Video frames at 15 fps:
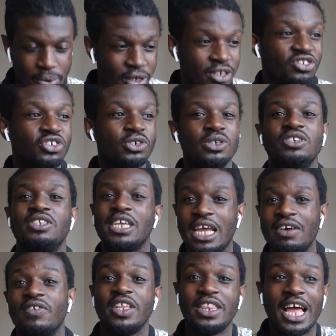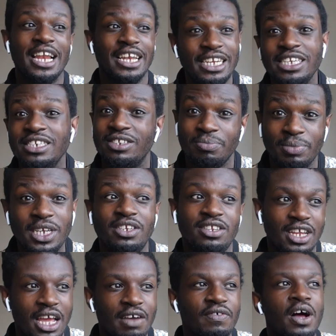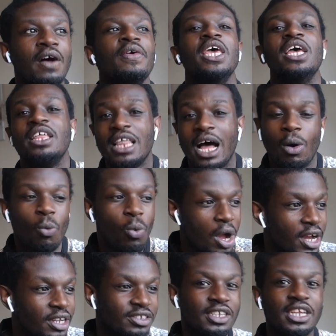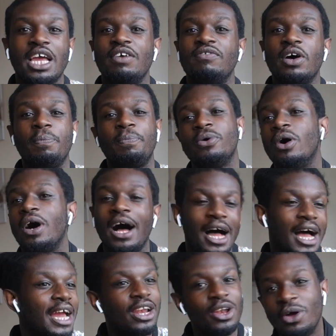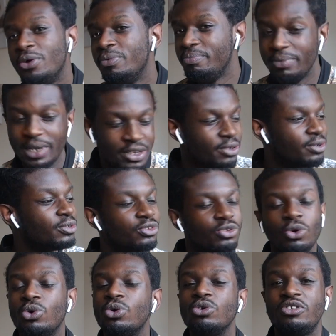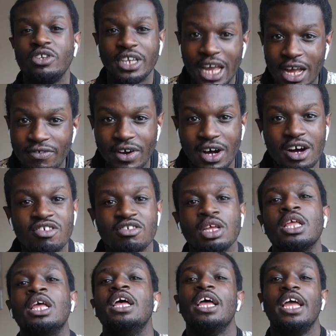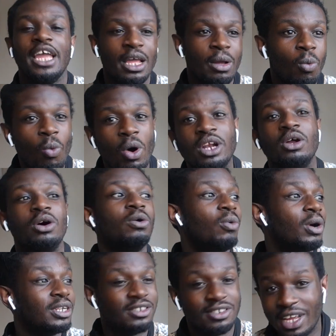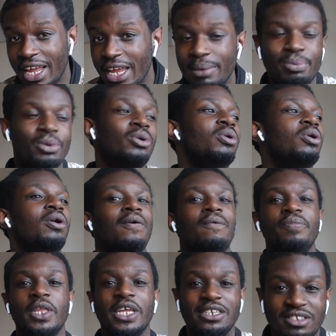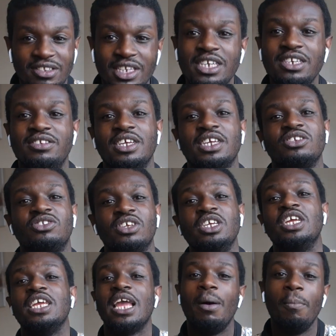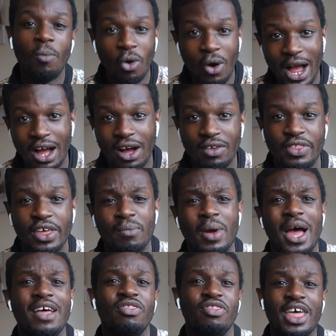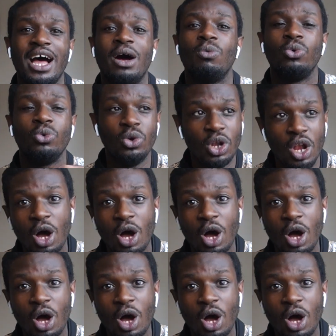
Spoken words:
Put children together that need to be together, that work together, put high, low, middles all together in one-on-one table or in seating, so you can get more out of them, and that will